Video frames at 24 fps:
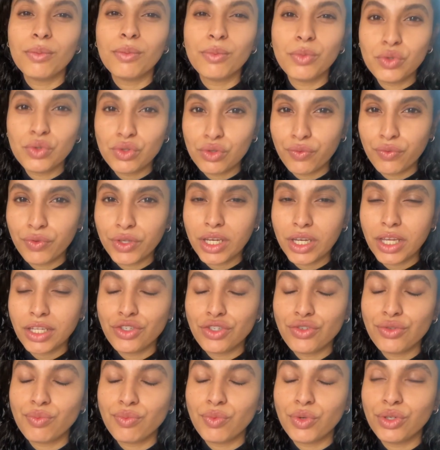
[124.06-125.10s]
Most of it I
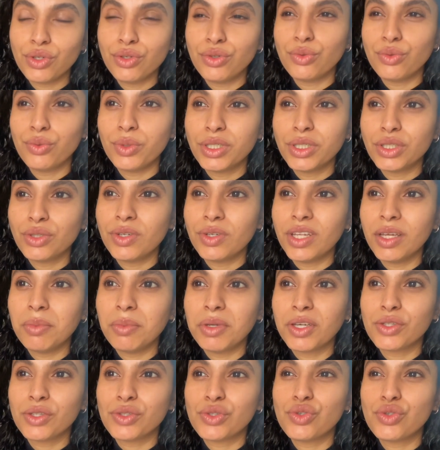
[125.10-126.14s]
just want to do it today
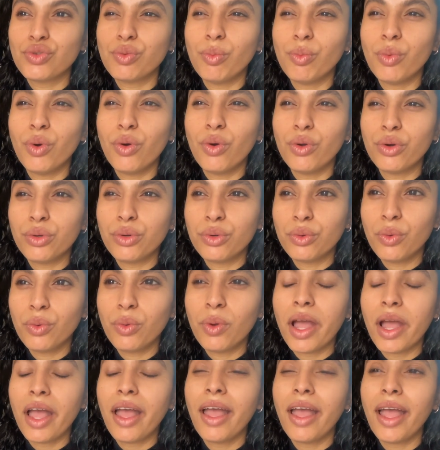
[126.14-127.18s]
because
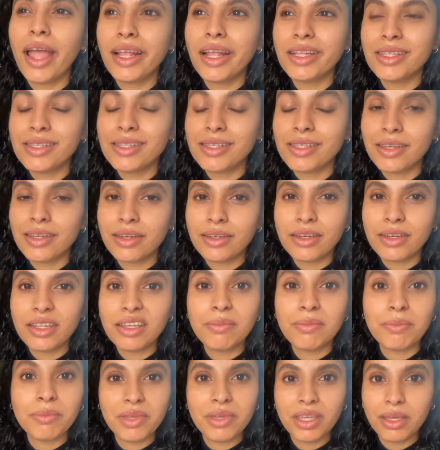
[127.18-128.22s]
tomorrow and
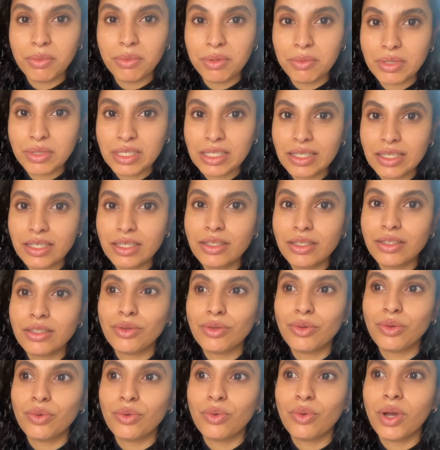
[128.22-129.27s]
Sunday may be busy,
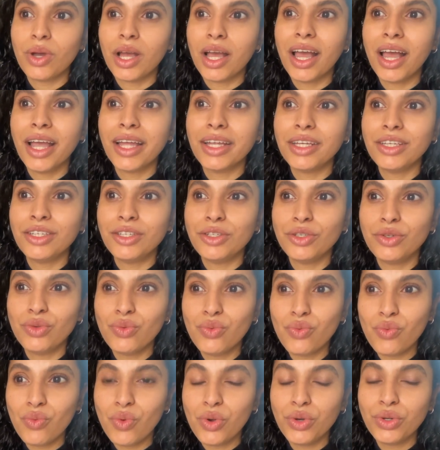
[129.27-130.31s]
so I
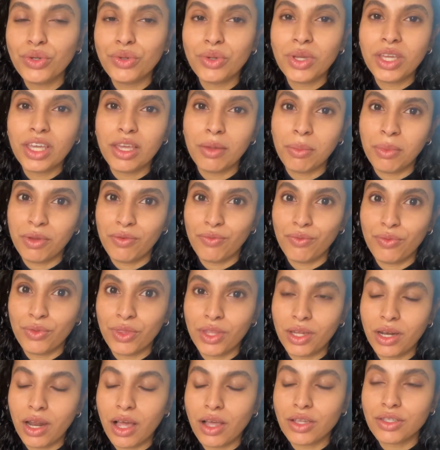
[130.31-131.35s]
don't want to keep it for
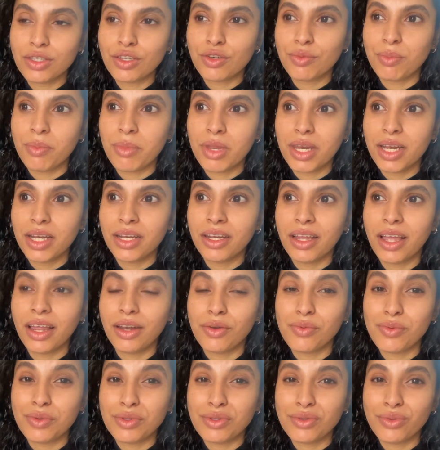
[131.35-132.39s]
the last minute.
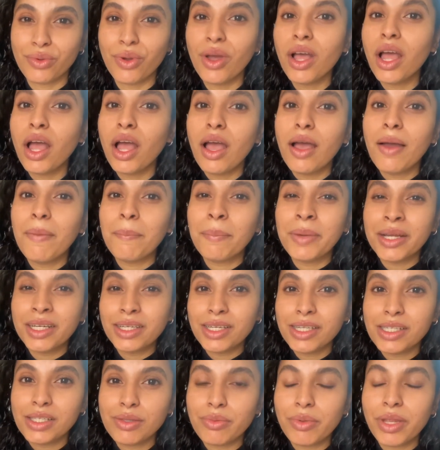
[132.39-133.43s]
And also
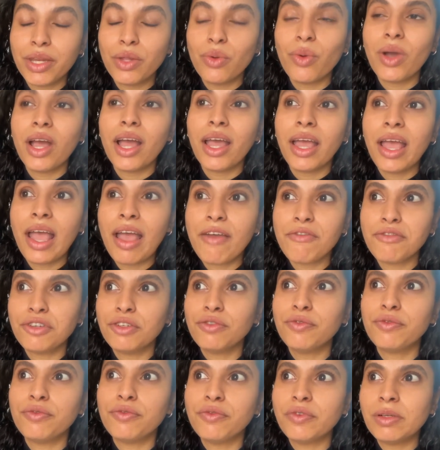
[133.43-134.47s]
Monday's video I
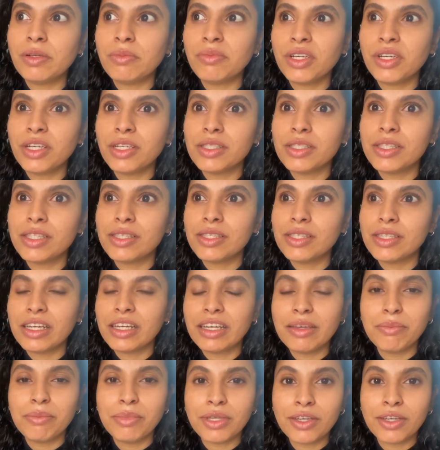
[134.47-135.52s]
haven't filmed it this
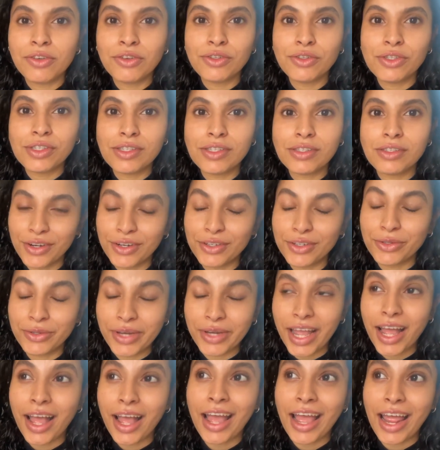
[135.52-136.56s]
time because
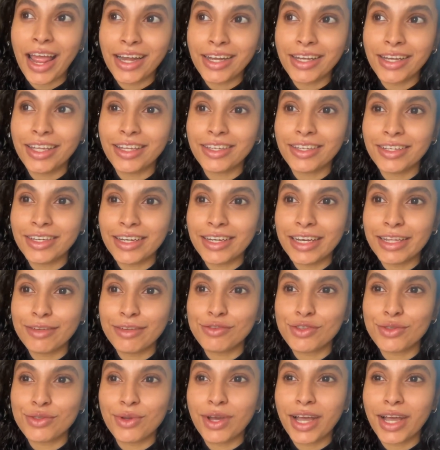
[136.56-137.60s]
today I had taken
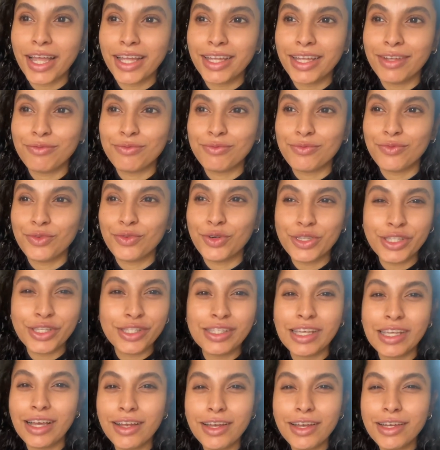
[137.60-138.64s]
leave, so I was
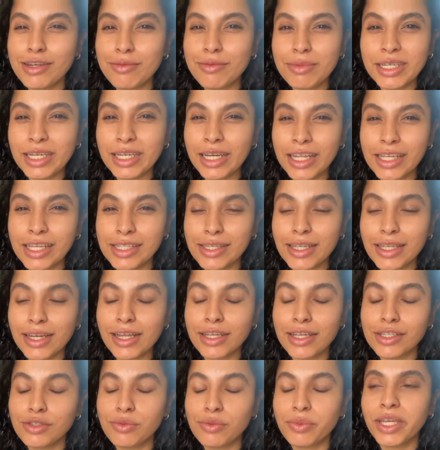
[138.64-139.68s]
a little bit lazy
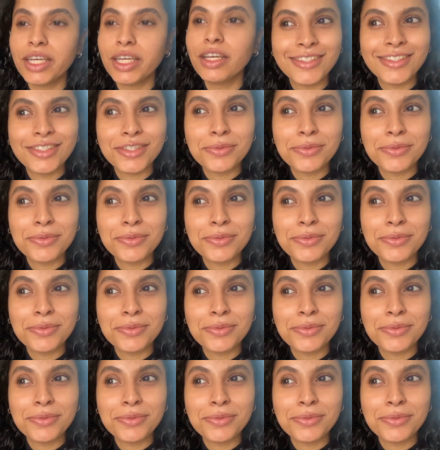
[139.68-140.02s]
last week.